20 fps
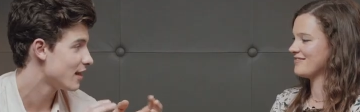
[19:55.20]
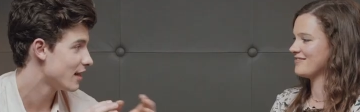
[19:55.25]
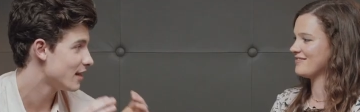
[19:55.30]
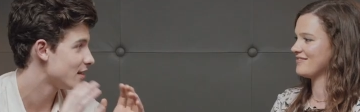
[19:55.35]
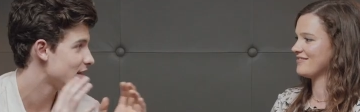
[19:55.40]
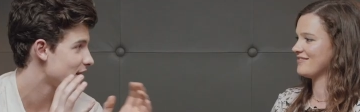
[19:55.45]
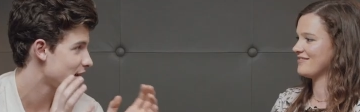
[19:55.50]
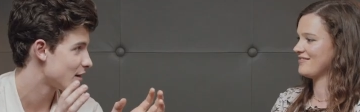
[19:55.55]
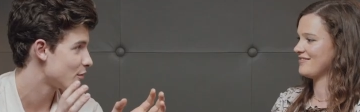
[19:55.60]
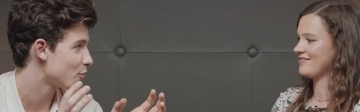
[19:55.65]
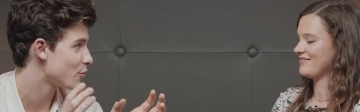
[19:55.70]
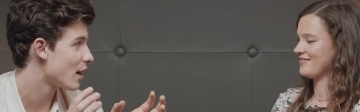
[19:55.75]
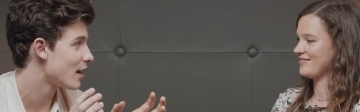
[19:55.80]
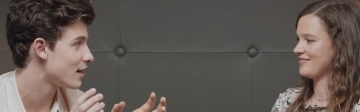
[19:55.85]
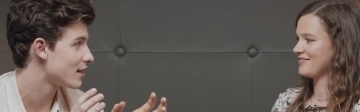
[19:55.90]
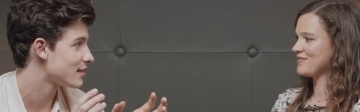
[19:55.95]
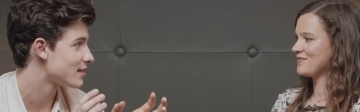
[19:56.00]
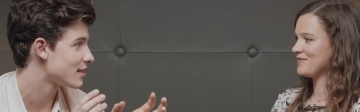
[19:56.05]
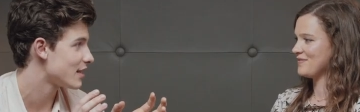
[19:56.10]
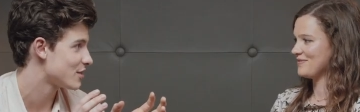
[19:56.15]
Speaker 1: in like a
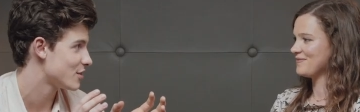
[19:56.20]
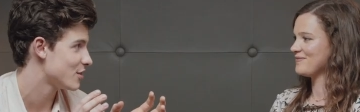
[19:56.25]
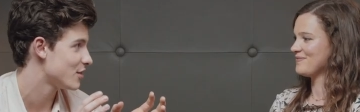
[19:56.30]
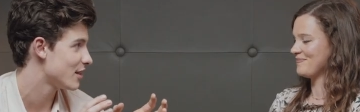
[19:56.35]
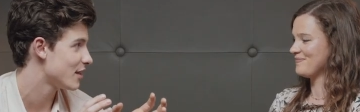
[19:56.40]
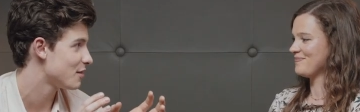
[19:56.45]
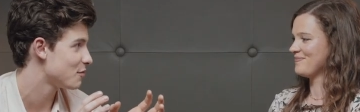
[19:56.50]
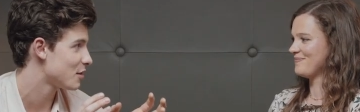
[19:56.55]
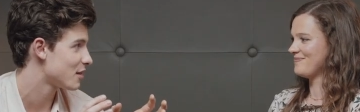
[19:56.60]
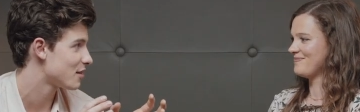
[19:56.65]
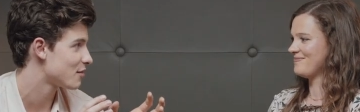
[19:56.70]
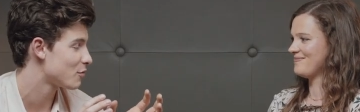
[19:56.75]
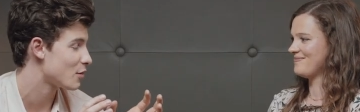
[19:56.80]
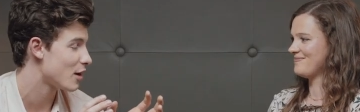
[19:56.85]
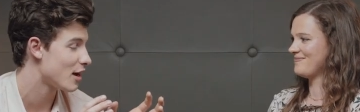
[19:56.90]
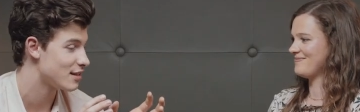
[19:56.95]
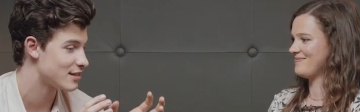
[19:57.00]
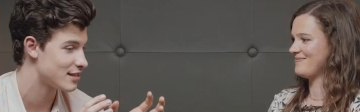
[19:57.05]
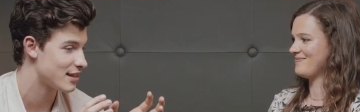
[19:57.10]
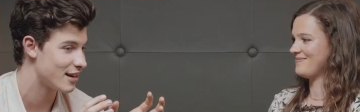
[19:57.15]
writing session than with
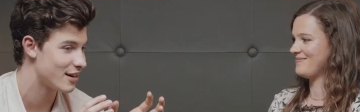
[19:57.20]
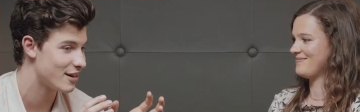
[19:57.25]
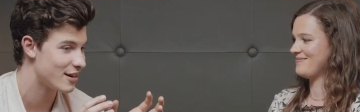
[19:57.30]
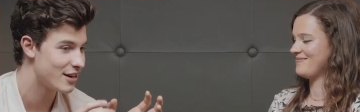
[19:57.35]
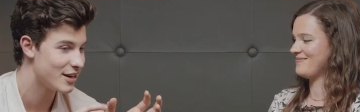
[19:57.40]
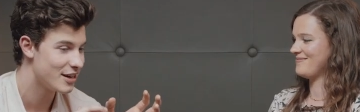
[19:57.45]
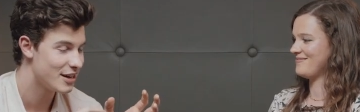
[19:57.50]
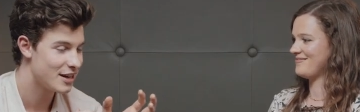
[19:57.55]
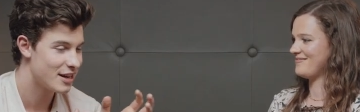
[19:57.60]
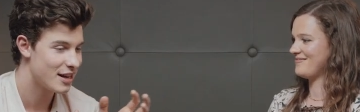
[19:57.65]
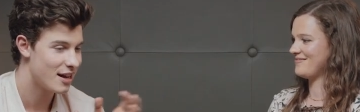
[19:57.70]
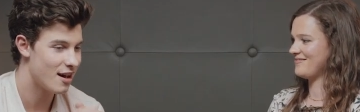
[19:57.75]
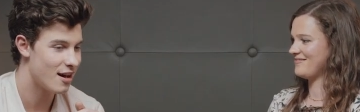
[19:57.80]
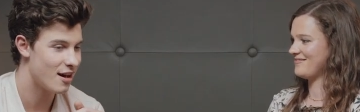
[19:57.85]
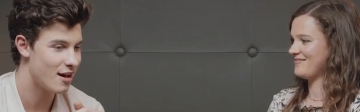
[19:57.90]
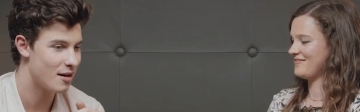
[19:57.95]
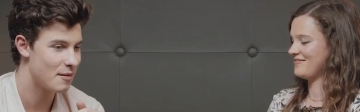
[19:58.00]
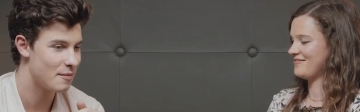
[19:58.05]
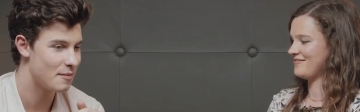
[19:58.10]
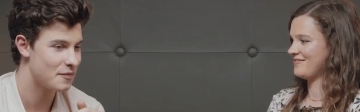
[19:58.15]
Ryan Tedder.
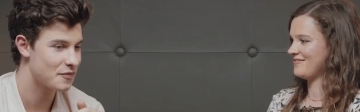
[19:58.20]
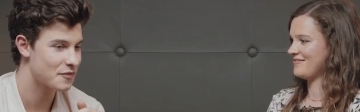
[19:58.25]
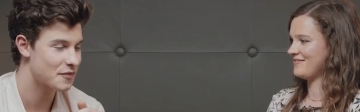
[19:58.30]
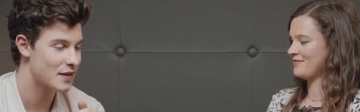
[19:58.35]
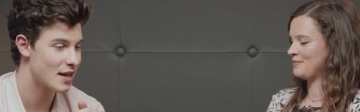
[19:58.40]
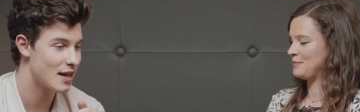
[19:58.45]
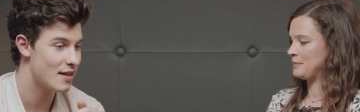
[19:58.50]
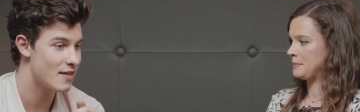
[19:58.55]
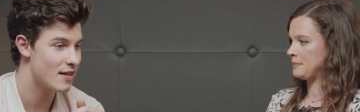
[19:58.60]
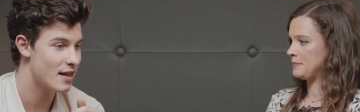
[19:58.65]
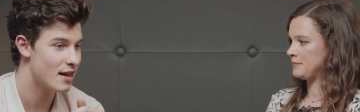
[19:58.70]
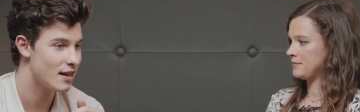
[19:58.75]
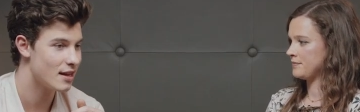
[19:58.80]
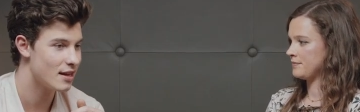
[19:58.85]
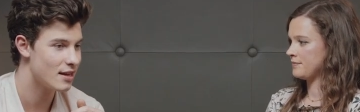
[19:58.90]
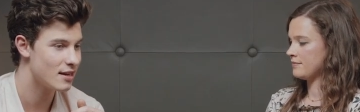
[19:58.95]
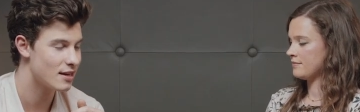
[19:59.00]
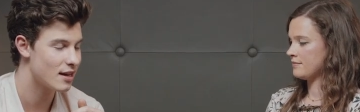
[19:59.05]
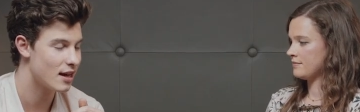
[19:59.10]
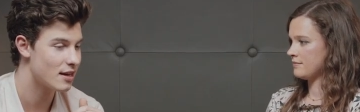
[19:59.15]
Um, and
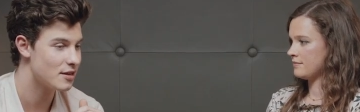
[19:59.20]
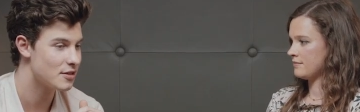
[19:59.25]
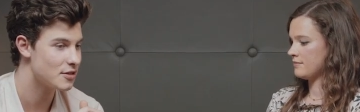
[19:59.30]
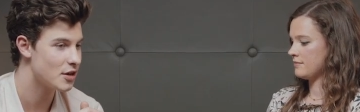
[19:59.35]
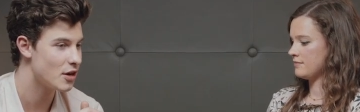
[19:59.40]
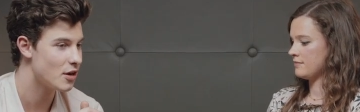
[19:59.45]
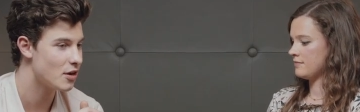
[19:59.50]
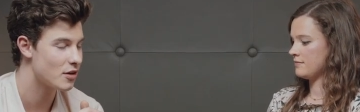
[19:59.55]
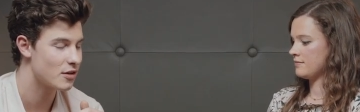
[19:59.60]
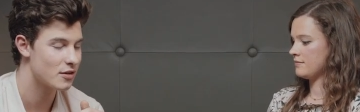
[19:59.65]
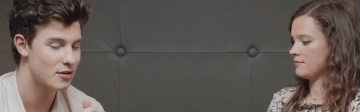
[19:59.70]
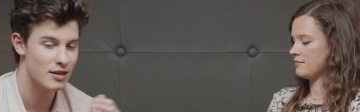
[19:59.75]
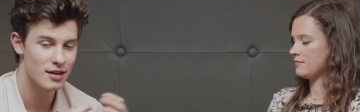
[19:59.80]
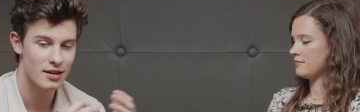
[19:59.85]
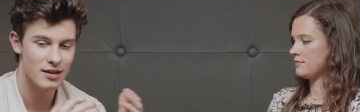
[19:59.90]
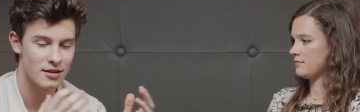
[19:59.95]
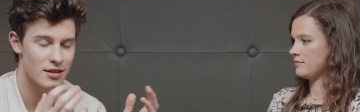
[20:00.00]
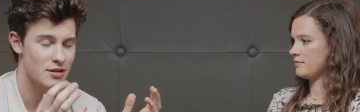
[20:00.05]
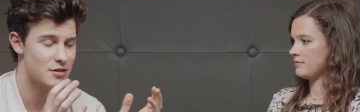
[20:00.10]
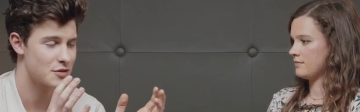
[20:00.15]
then, I don't know,
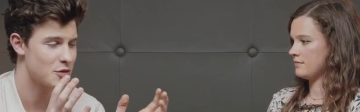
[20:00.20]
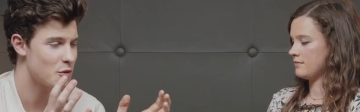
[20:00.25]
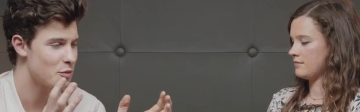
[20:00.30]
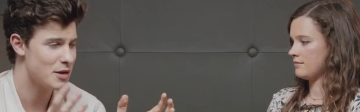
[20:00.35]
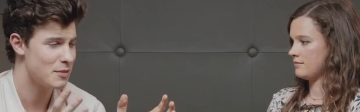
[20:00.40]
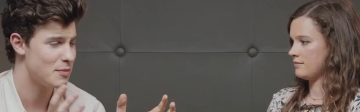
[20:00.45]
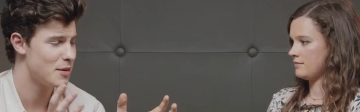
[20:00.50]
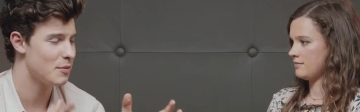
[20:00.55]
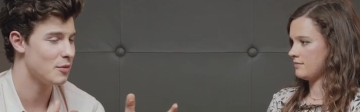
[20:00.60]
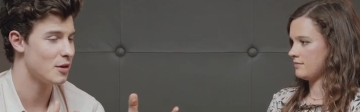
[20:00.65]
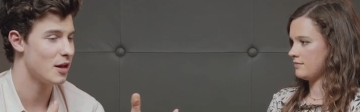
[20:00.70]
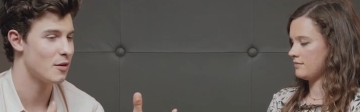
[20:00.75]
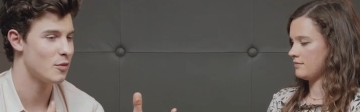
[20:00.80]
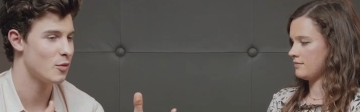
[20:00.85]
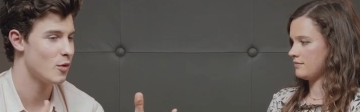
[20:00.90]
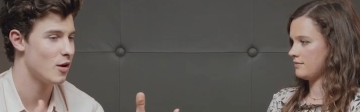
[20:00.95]
there's so many people I'd